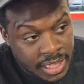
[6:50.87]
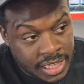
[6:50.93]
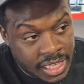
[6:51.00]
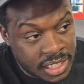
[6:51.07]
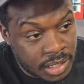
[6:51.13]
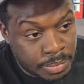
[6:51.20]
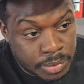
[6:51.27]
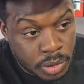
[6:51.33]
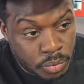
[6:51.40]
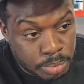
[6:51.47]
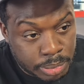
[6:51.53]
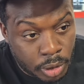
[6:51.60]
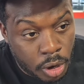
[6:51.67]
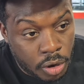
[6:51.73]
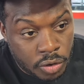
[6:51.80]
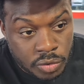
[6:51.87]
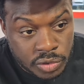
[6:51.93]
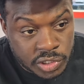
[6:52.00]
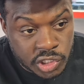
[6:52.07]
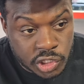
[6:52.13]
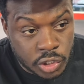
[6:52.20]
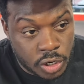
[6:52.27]
I think the, the brawl
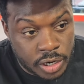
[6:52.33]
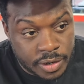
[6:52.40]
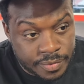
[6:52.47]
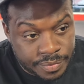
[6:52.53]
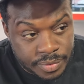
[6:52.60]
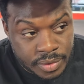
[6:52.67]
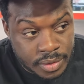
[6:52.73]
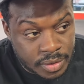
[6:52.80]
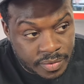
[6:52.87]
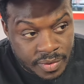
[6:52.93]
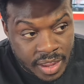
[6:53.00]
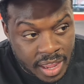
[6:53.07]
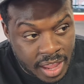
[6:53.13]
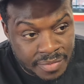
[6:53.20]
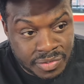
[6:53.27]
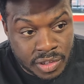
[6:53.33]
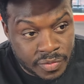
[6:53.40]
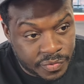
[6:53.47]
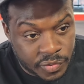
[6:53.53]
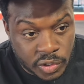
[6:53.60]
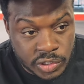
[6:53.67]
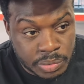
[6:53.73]
gonna start
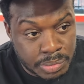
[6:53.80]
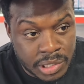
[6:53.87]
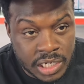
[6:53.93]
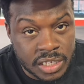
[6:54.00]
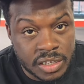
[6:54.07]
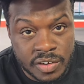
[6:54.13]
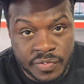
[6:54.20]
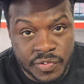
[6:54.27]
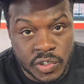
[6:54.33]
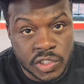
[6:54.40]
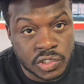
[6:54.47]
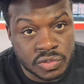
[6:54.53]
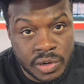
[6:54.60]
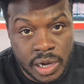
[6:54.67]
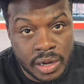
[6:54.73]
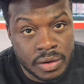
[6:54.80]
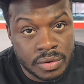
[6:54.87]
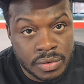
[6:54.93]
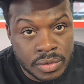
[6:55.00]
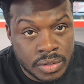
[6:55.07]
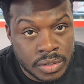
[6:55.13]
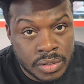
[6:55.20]
after the first minute of the first
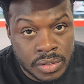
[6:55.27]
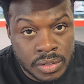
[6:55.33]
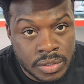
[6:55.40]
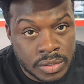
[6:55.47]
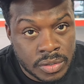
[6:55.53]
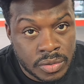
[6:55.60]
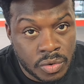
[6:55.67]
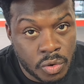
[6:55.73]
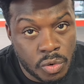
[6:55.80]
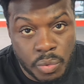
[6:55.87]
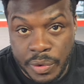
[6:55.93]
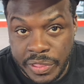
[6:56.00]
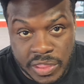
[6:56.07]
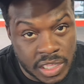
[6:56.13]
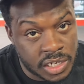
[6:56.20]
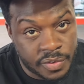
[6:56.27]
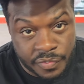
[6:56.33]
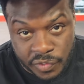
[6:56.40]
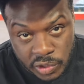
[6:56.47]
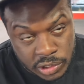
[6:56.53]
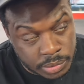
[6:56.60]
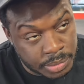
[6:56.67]
round, or within
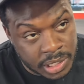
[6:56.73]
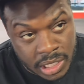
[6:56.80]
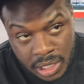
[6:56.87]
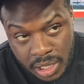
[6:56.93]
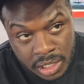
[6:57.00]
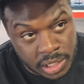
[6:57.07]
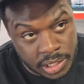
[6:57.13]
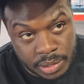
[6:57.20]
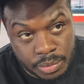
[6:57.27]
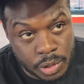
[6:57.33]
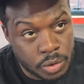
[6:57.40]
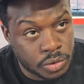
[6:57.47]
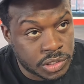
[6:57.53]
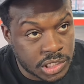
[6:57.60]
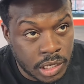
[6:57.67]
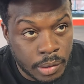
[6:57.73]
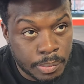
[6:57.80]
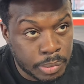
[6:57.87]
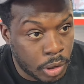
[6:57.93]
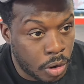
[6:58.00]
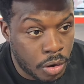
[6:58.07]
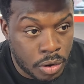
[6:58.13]
the first minute, and then we're gonna see
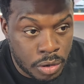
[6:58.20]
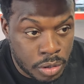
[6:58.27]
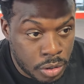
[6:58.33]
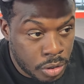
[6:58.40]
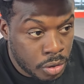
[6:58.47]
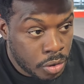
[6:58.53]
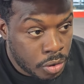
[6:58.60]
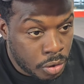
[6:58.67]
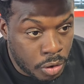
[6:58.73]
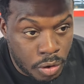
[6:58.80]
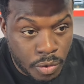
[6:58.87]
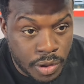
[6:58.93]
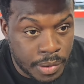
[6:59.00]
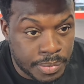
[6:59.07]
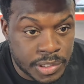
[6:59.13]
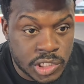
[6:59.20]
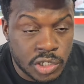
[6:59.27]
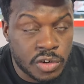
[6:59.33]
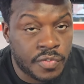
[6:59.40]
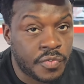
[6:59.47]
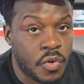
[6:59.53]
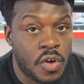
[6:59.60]
a brawl all the way up
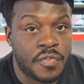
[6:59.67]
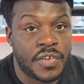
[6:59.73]
until the